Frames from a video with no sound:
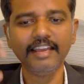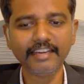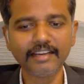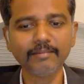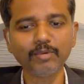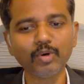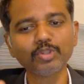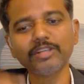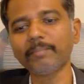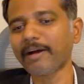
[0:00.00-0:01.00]
Income
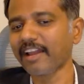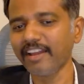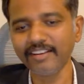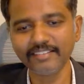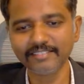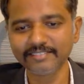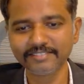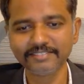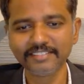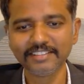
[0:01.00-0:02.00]
goes up again.
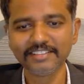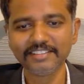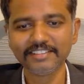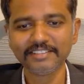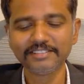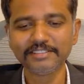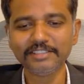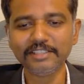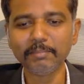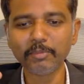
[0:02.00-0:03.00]

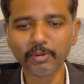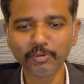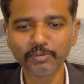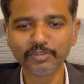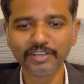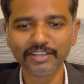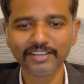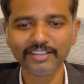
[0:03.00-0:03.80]
The move,